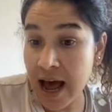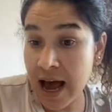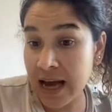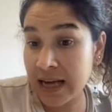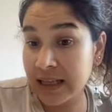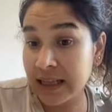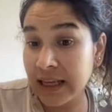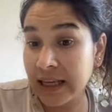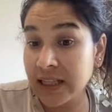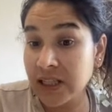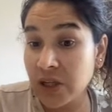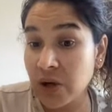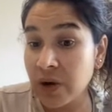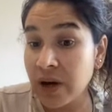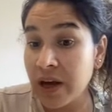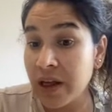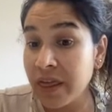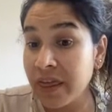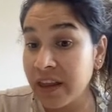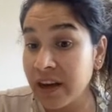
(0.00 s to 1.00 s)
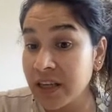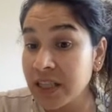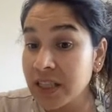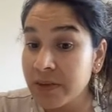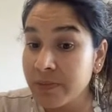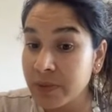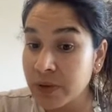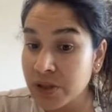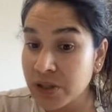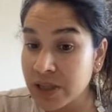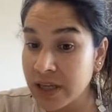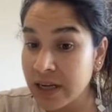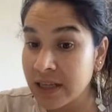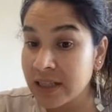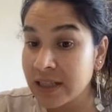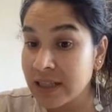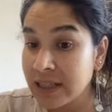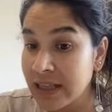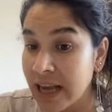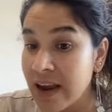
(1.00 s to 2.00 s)
And they saw a 30%
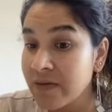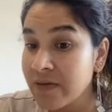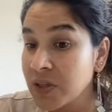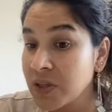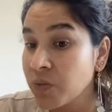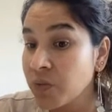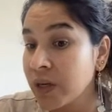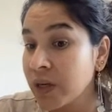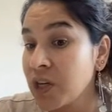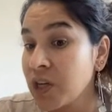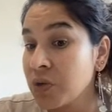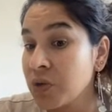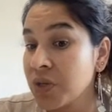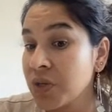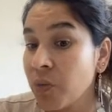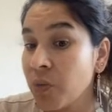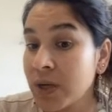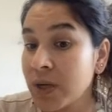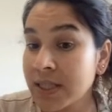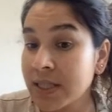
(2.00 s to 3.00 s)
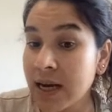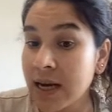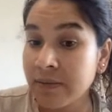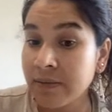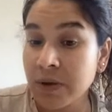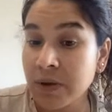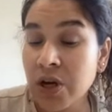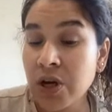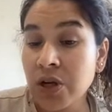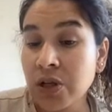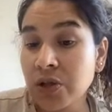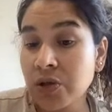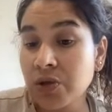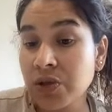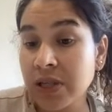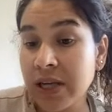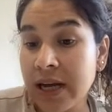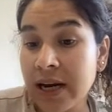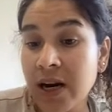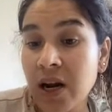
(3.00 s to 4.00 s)
savings when using WhatsApp to
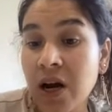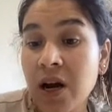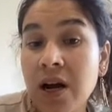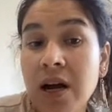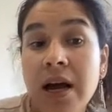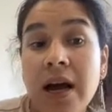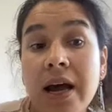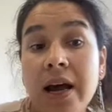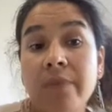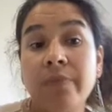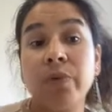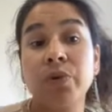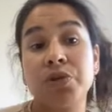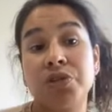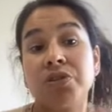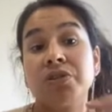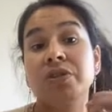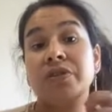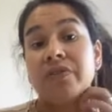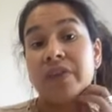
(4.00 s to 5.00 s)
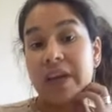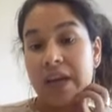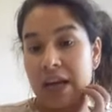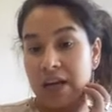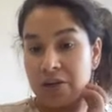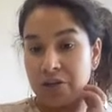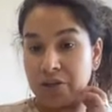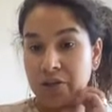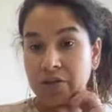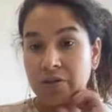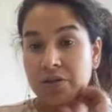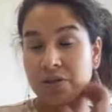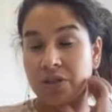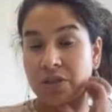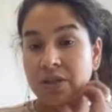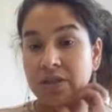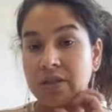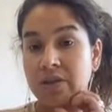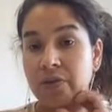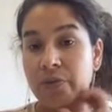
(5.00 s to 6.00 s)
send push
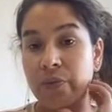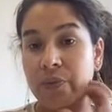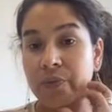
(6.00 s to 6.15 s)
notifications.